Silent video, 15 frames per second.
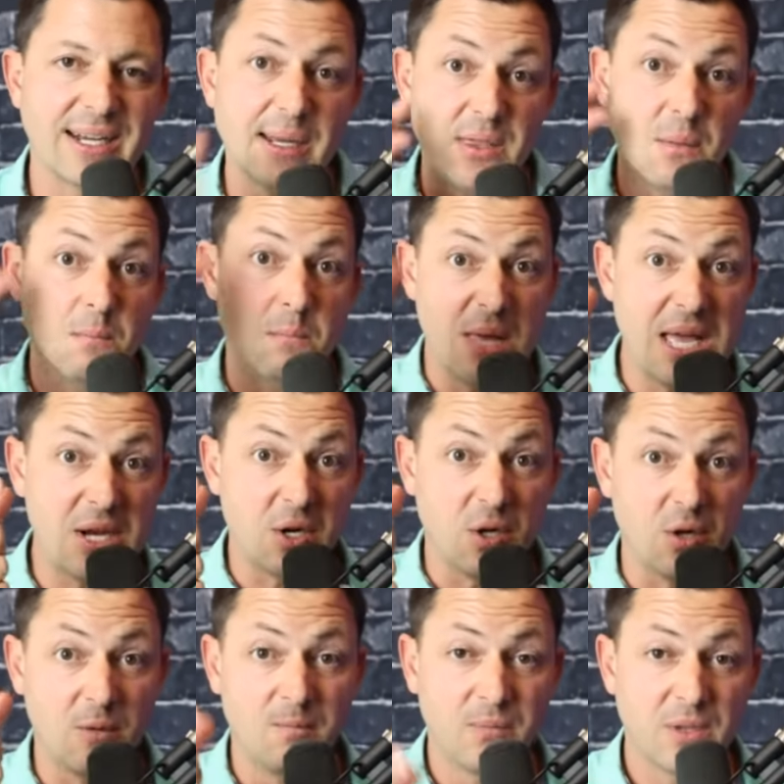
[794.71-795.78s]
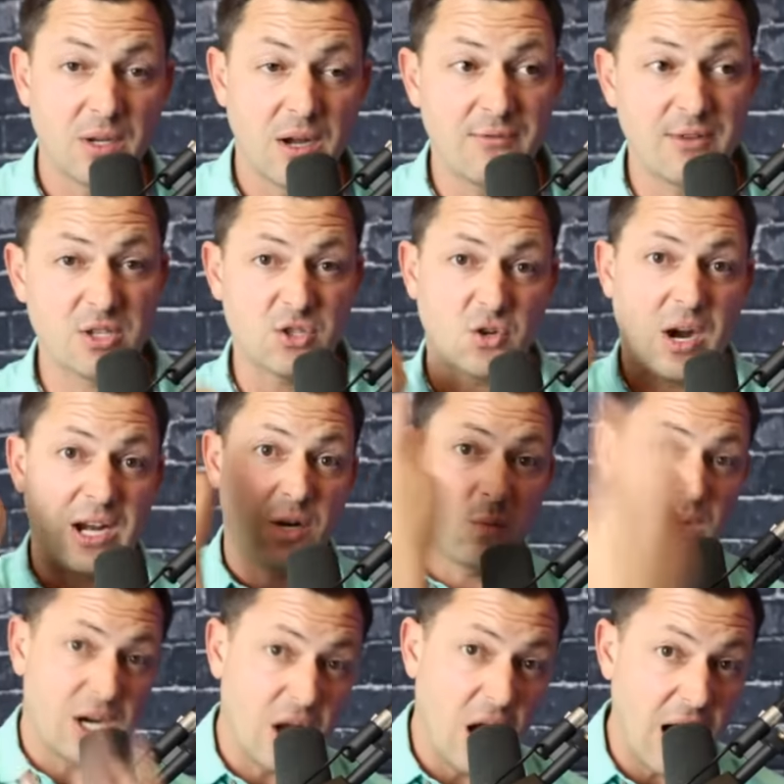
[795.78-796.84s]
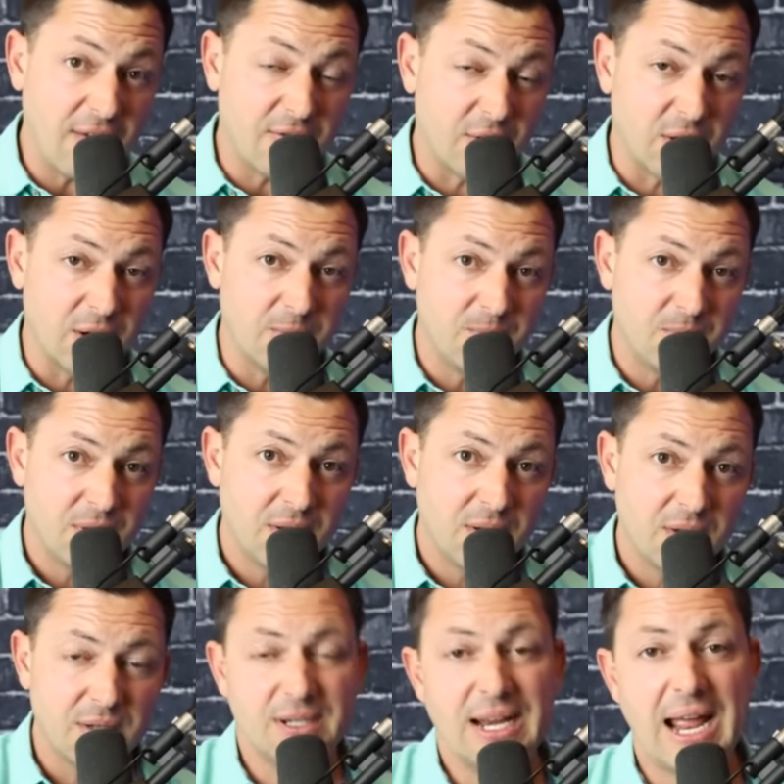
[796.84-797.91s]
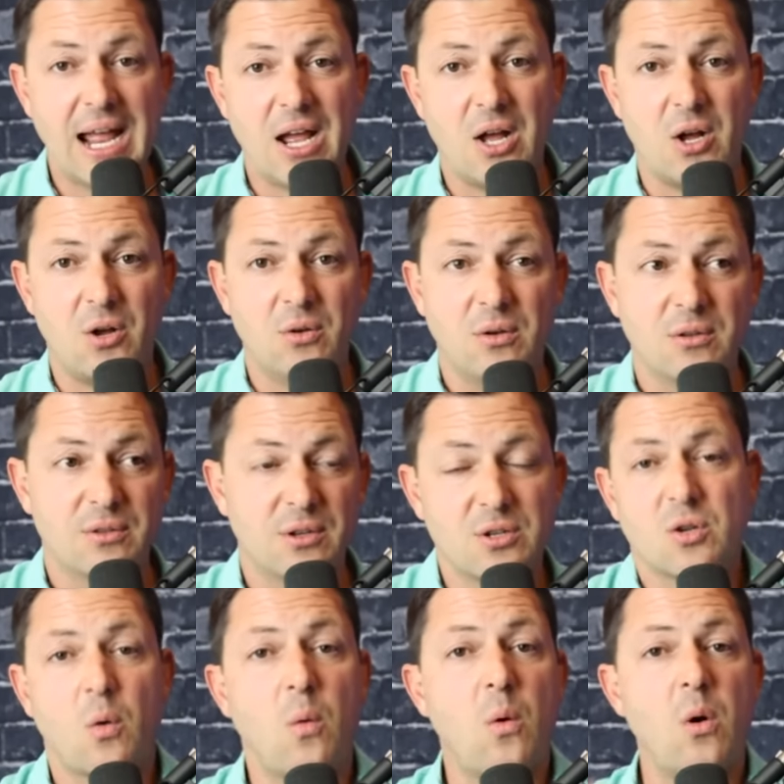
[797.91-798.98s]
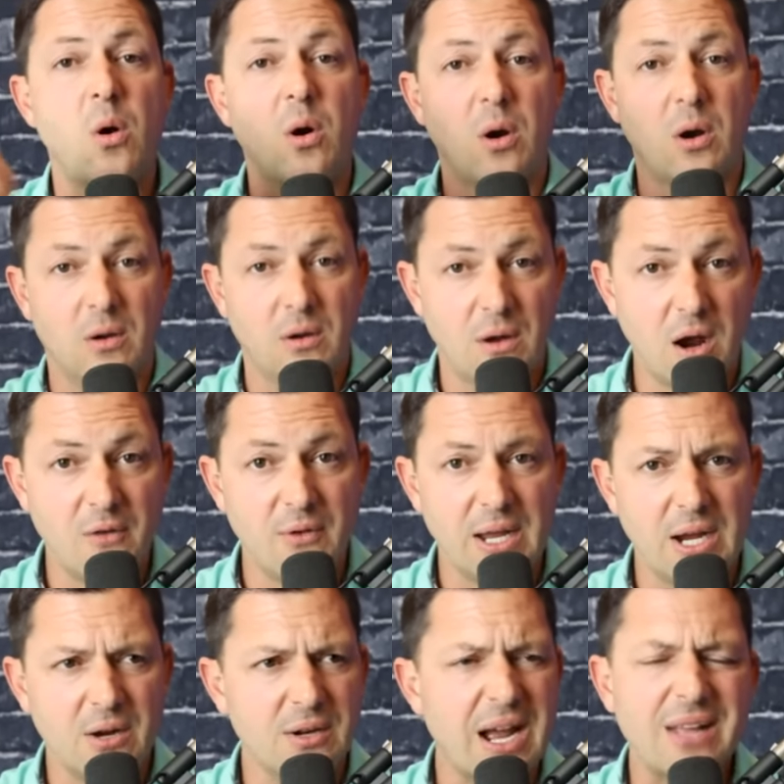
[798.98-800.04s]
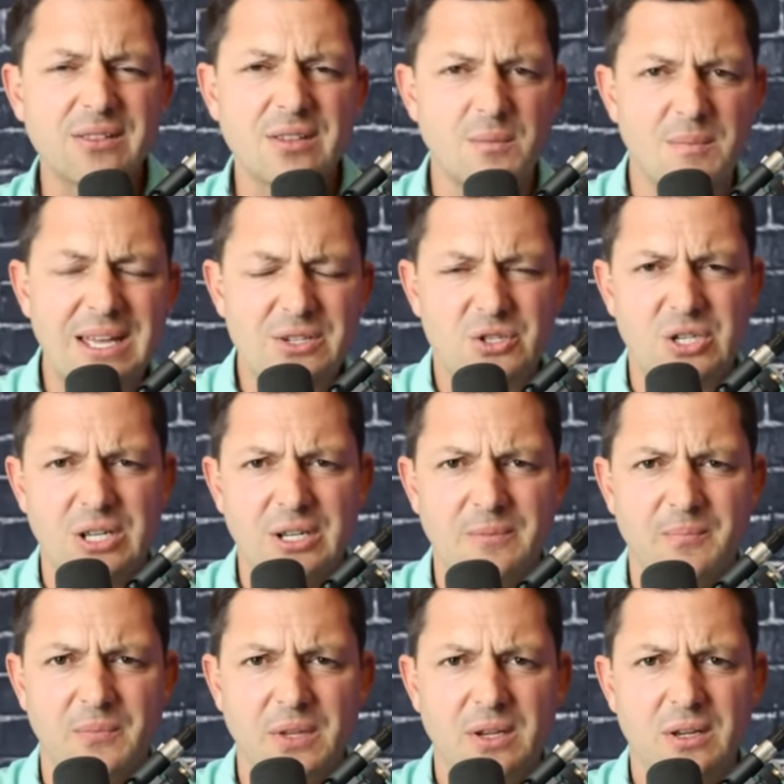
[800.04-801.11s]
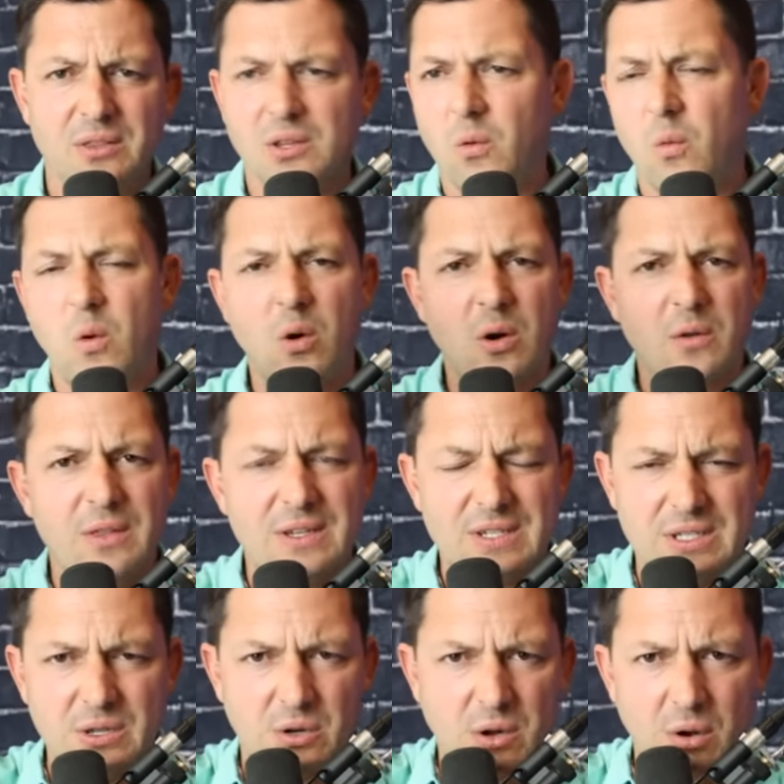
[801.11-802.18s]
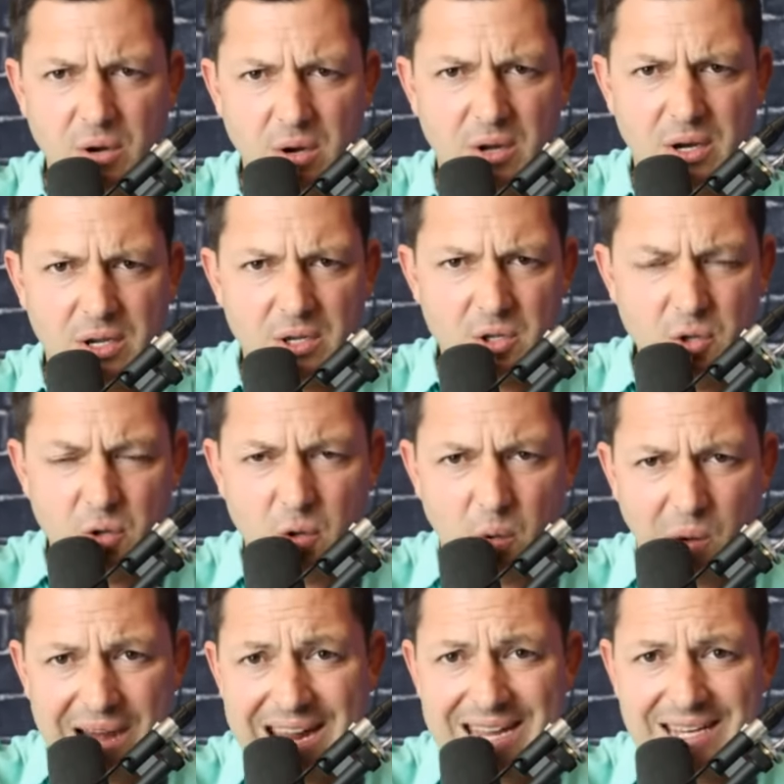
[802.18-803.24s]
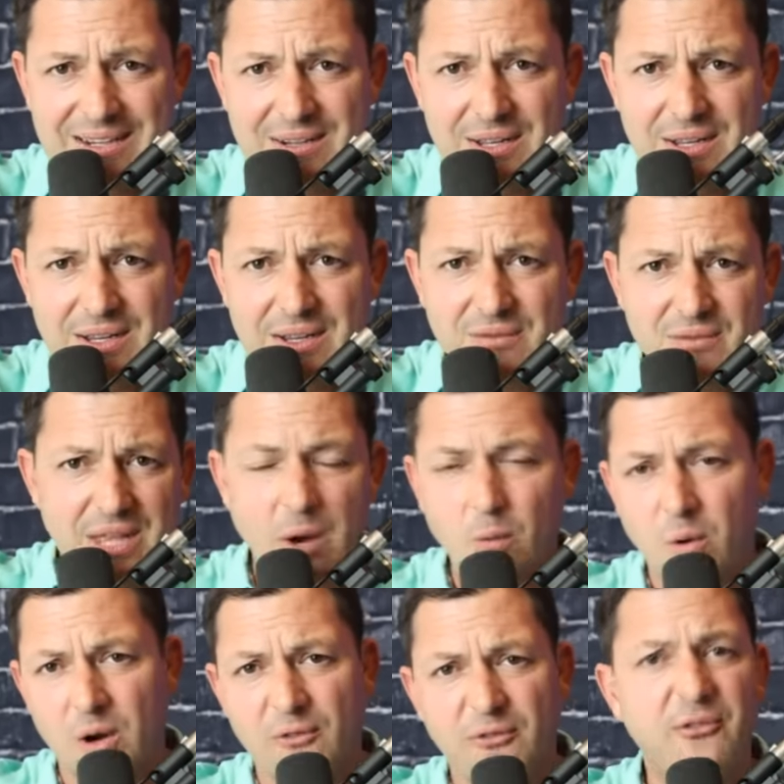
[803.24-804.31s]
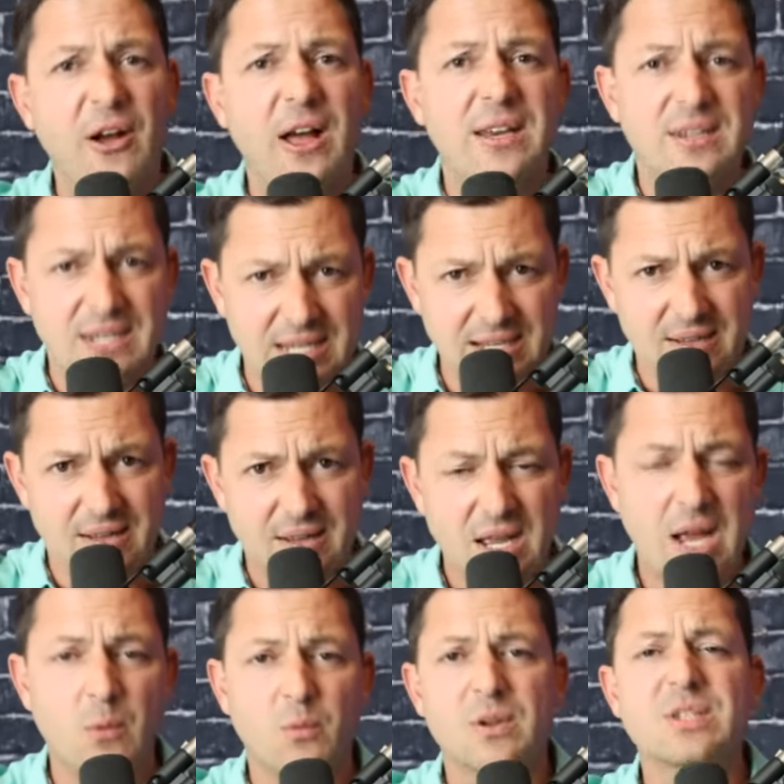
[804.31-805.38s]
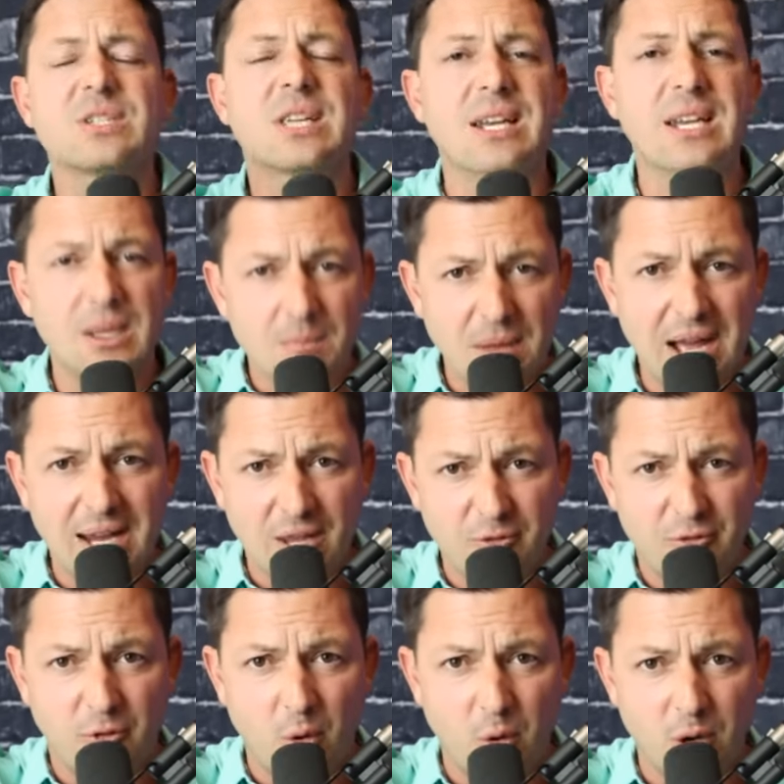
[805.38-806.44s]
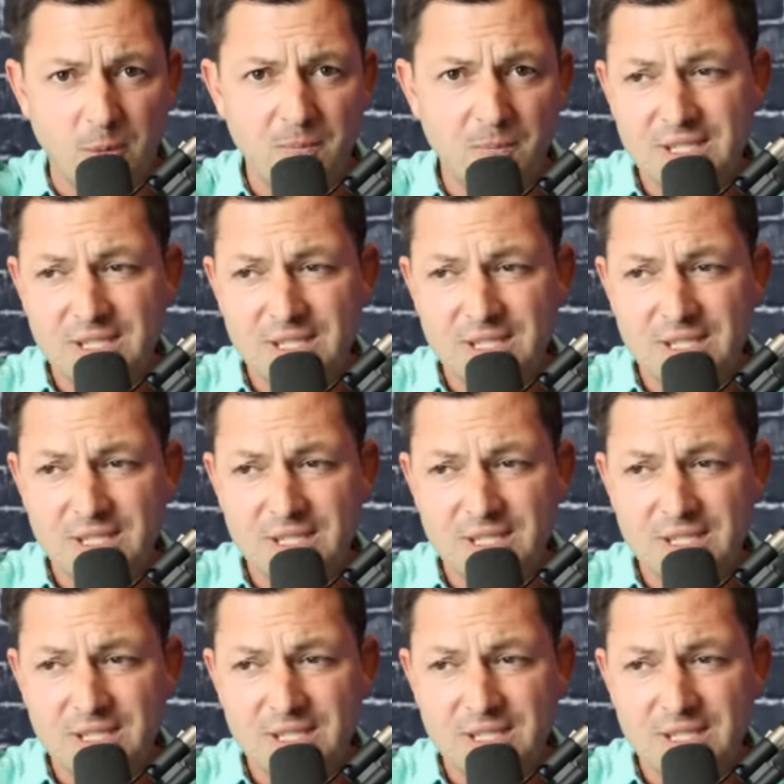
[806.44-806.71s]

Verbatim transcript: In the middle of us trying to recover, now there's a war over here. Not to mention the war that's still going on in Ukraine that we're funding and we're sending money for.